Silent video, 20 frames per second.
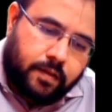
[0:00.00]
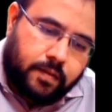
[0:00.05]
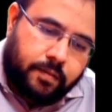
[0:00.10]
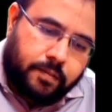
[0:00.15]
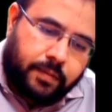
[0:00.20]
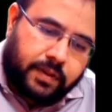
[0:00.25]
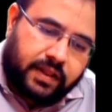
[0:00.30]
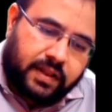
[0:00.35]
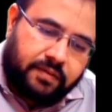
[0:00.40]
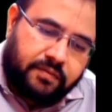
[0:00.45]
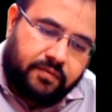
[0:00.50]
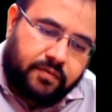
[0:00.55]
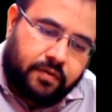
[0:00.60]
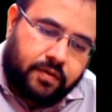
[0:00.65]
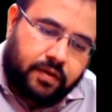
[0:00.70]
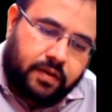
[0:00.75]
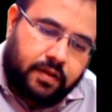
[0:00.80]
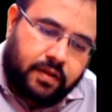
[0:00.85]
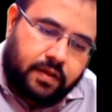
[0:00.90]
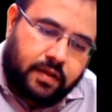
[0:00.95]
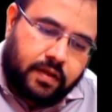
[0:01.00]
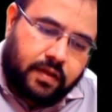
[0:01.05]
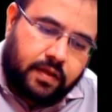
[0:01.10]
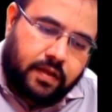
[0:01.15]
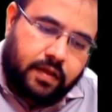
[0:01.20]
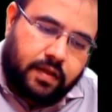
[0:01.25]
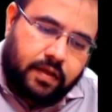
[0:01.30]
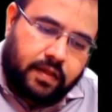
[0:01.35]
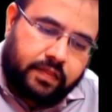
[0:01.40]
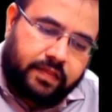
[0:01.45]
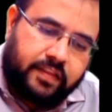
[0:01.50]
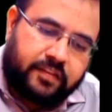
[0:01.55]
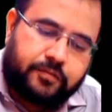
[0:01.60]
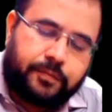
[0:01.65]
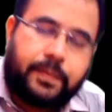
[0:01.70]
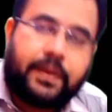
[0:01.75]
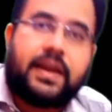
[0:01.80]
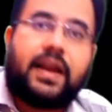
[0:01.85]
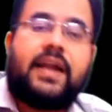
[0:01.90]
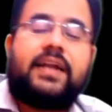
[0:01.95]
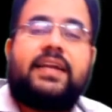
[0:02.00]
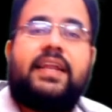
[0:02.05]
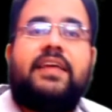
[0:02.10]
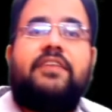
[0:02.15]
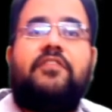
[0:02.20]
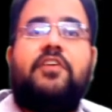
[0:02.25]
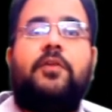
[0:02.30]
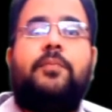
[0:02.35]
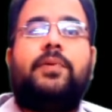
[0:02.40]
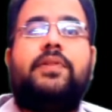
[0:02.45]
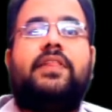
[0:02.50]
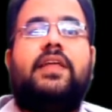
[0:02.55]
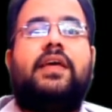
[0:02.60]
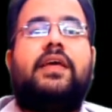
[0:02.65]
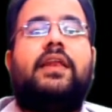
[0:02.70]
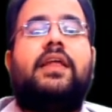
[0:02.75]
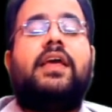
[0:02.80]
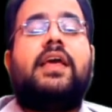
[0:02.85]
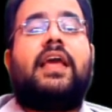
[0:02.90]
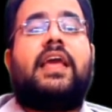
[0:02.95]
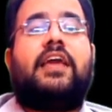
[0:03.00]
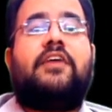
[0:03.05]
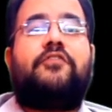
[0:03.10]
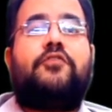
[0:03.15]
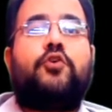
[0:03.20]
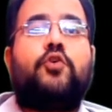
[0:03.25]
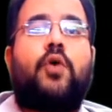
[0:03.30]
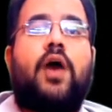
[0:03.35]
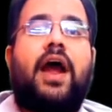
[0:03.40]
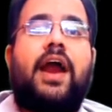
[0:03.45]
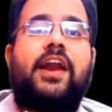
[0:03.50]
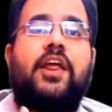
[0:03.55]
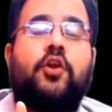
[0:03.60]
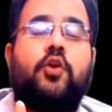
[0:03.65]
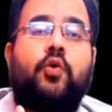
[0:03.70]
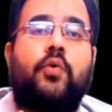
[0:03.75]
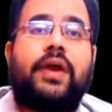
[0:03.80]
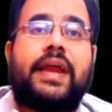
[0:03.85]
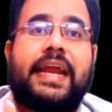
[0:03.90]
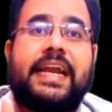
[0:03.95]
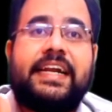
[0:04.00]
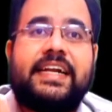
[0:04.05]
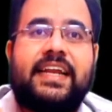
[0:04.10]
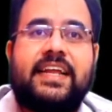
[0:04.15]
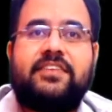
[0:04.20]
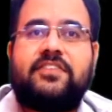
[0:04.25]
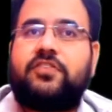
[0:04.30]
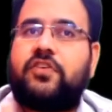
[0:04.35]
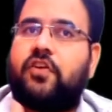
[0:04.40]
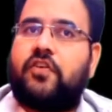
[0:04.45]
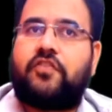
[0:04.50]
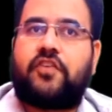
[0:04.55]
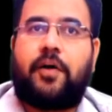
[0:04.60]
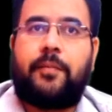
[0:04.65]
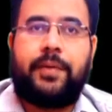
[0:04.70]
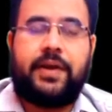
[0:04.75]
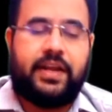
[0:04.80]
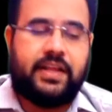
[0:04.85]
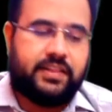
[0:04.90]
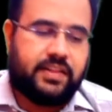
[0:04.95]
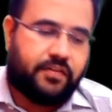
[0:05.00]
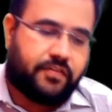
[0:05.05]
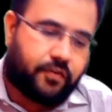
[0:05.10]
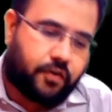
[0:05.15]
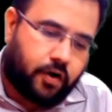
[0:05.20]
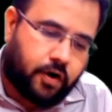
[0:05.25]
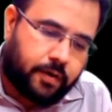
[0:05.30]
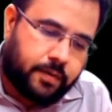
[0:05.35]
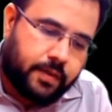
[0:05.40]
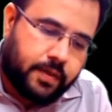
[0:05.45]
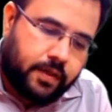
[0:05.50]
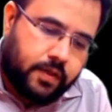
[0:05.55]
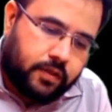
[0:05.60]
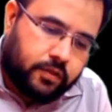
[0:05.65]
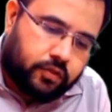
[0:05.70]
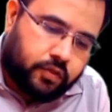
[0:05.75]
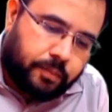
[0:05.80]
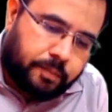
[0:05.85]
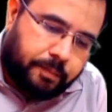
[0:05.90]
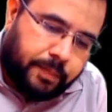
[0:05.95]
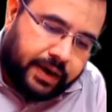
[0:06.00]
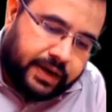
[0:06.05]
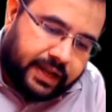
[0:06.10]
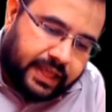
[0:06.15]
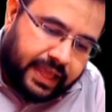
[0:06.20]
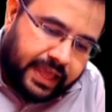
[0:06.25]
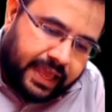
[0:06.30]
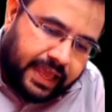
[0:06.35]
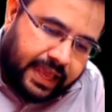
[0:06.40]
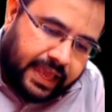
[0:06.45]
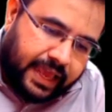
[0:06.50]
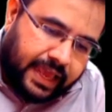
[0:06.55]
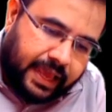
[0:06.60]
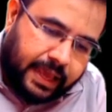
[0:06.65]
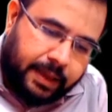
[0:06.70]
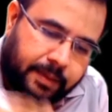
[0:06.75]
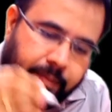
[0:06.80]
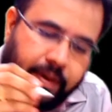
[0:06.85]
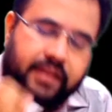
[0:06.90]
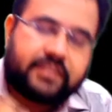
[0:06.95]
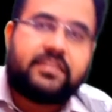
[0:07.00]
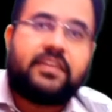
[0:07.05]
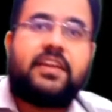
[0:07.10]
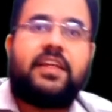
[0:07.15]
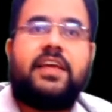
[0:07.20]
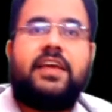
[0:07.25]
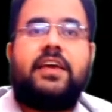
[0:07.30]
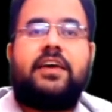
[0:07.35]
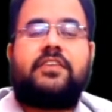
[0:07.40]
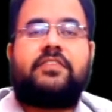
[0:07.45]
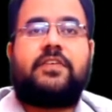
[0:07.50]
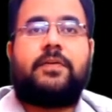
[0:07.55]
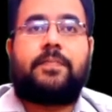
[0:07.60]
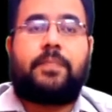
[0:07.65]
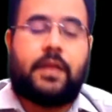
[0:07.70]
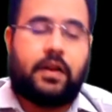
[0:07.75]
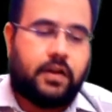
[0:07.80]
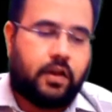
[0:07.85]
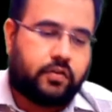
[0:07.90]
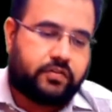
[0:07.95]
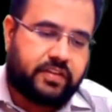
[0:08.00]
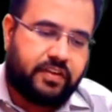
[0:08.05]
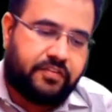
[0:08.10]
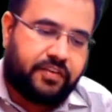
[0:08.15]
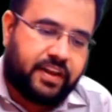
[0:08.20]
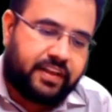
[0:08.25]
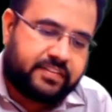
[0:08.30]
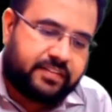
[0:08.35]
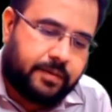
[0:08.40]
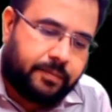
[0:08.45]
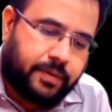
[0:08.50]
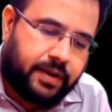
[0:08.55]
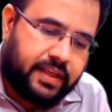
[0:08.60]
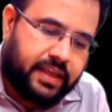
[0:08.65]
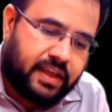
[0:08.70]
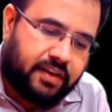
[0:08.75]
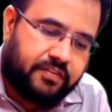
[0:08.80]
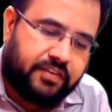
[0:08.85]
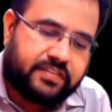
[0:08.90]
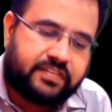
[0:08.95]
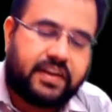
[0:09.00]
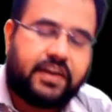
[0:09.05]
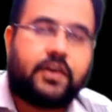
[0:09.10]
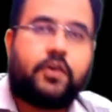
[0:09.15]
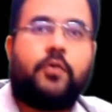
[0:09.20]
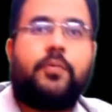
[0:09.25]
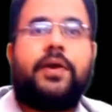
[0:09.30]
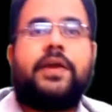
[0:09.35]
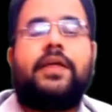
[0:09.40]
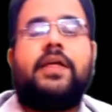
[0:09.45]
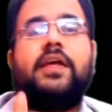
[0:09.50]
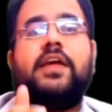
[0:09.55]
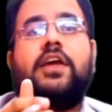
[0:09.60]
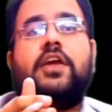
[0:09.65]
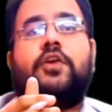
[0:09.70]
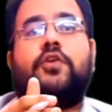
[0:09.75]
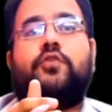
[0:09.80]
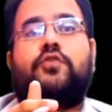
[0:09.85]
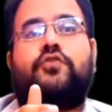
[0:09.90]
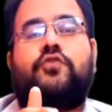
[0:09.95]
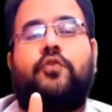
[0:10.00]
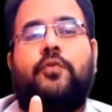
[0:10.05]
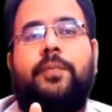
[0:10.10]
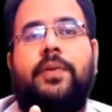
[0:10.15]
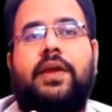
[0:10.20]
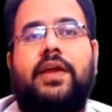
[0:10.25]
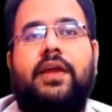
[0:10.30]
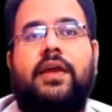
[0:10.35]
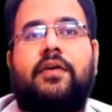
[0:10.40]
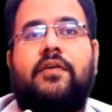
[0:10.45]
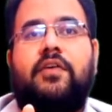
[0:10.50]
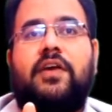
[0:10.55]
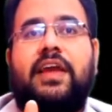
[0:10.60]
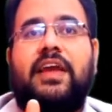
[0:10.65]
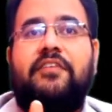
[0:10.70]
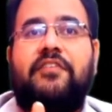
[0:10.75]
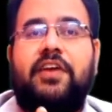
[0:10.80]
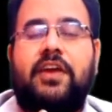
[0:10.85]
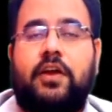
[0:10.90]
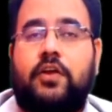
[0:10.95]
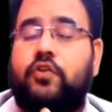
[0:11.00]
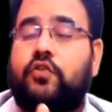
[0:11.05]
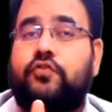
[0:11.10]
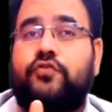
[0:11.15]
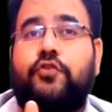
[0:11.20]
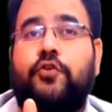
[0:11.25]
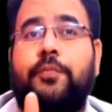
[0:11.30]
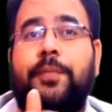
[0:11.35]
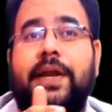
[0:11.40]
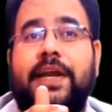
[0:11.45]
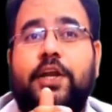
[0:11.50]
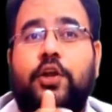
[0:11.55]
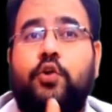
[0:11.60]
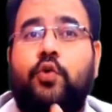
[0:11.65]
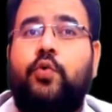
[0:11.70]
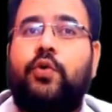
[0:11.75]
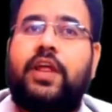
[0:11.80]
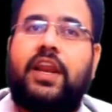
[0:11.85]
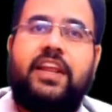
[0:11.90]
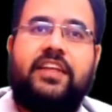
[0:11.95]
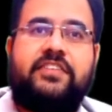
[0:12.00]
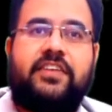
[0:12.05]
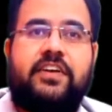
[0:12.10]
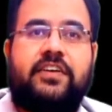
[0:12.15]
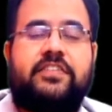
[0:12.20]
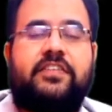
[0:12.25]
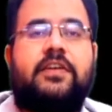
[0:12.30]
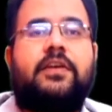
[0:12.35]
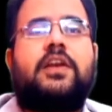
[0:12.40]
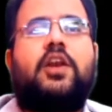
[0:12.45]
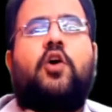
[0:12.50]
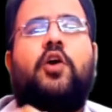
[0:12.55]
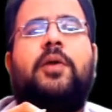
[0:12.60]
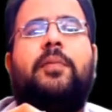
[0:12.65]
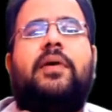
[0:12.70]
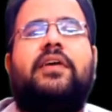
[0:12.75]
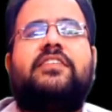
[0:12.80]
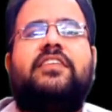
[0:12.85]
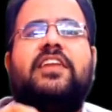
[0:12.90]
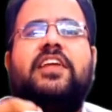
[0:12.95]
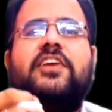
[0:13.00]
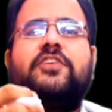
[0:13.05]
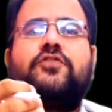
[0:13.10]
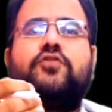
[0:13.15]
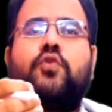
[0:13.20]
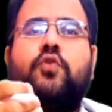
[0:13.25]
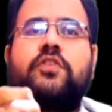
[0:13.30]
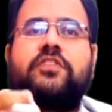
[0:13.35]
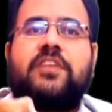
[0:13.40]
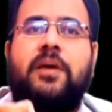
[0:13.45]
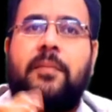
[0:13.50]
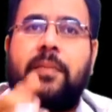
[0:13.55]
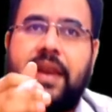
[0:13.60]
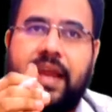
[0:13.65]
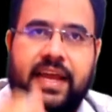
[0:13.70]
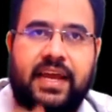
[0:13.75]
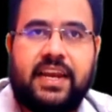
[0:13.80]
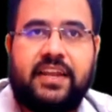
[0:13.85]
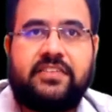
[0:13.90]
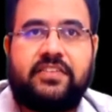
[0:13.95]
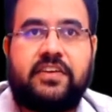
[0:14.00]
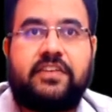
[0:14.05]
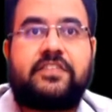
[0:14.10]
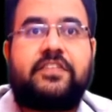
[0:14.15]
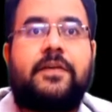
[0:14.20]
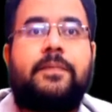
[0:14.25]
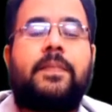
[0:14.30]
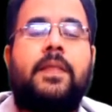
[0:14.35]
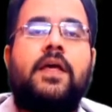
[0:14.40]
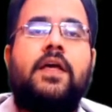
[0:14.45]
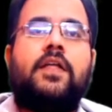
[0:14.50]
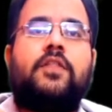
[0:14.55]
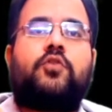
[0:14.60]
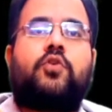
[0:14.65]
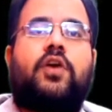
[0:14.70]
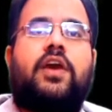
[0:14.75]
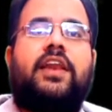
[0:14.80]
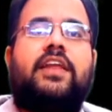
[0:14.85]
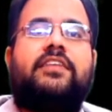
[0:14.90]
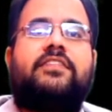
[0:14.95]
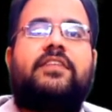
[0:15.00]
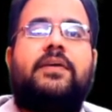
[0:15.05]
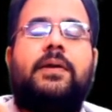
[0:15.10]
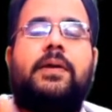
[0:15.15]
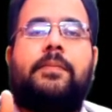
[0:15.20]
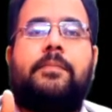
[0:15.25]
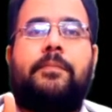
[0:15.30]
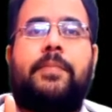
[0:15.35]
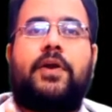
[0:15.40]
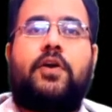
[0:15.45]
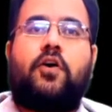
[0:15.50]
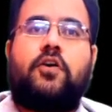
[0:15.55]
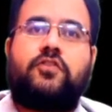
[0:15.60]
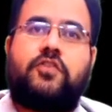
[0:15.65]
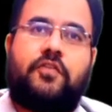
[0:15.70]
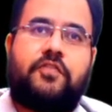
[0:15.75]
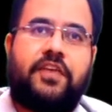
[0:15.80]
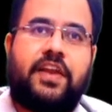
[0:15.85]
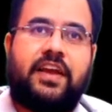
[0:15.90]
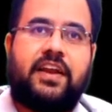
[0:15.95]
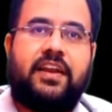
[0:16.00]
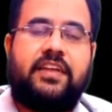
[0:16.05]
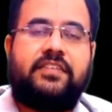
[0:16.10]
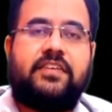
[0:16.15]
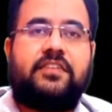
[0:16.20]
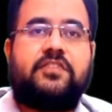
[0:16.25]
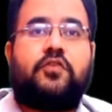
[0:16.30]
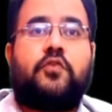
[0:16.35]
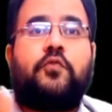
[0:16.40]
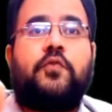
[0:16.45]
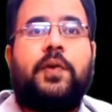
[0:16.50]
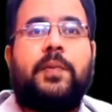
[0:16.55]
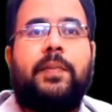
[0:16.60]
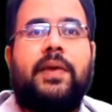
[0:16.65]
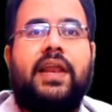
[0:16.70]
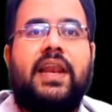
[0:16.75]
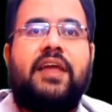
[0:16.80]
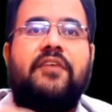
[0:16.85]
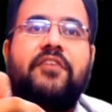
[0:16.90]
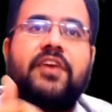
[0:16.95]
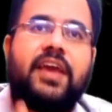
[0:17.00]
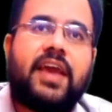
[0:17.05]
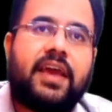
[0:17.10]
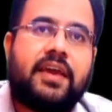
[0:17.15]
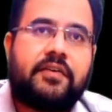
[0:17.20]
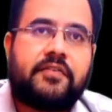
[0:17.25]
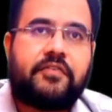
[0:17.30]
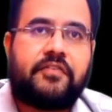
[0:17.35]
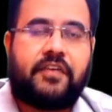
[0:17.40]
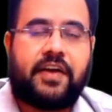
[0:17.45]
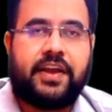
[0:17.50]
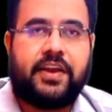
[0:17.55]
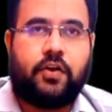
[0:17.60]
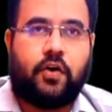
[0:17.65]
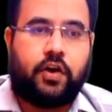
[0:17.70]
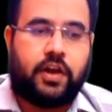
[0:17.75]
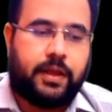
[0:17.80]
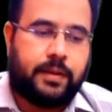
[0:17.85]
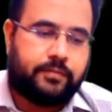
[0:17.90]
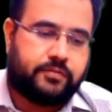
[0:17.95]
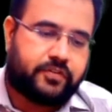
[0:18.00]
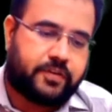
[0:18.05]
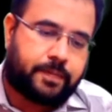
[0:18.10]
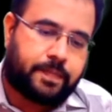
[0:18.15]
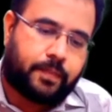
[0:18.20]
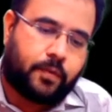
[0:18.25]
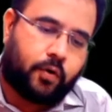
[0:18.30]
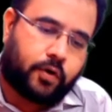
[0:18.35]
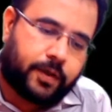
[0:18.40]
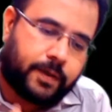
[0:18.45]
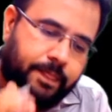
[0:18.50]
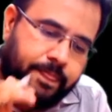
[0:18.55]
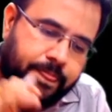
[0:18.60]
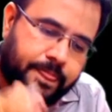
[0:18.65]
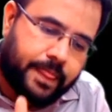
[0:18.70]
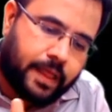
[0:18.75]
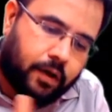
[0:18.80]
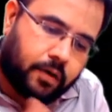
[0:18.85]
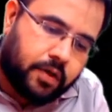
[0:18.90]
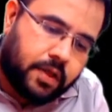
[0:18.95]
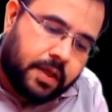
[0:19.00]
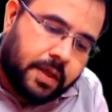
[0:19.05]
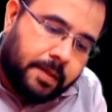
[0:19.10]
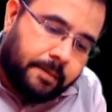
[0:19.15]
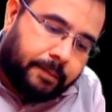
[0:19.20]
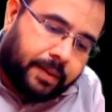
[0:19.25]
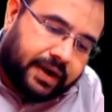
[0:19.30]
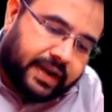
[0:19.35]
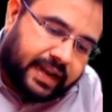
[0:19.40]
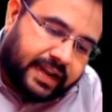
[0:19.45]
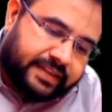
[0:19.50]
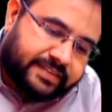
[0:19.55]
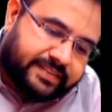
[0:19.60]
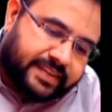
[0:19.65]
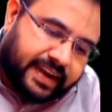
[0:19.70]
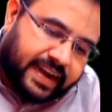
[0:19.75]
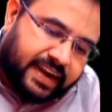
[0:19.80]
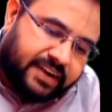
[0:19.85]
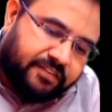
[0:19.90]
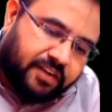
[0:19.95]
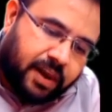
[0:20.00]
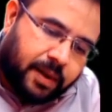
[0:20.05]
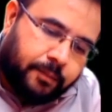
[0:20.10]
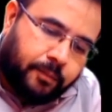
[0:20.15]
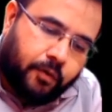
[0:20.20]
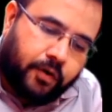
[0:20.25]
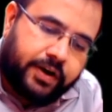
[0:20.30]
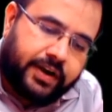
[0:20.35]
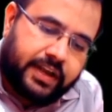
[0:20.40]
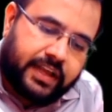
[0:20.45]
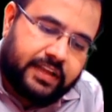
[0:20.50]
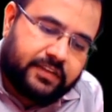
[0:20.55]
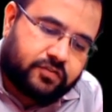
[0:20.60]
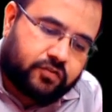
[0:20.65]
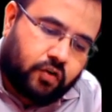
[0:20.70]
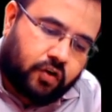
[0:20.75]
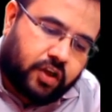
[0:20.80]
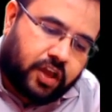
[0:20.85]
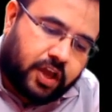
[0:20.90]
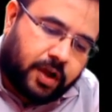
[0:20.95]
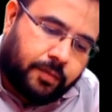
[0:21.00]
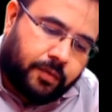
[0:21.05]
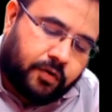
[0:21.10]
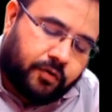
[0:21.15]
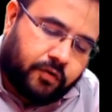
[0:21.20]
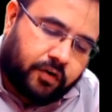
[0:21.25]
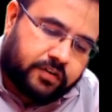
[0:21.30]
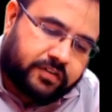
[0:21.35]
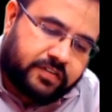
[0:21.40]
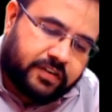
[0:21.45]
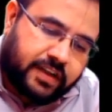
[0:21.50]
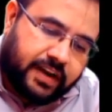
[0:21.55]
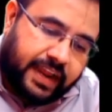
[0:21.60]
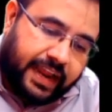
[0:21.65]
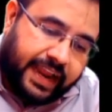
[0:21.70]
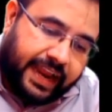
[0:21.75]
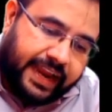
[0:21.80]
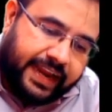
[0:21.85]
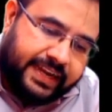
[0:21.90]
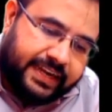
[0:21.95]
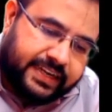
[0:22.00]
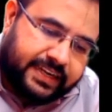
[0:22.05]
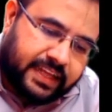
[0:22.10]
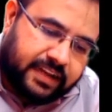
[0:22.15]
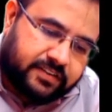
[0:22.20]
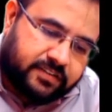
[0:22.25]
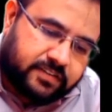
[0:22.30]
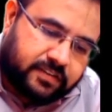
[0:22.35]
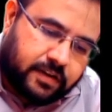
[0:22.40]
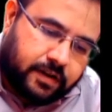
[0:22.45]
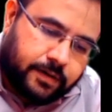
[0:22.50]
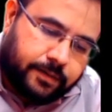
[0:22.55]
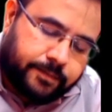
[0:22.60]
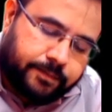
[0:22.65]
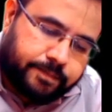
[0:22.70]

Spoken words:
matlab this penalty will be there if you had no intention of committing the fraud. But imagine here, sir. Now say for example here we said no way you should be due diligent, sir. Now imagine he showed some negligence, sir. So can I say because of negligence we may levy a fine on him, sir. Okay, now but second wala point is talking about what, sir? Intentional.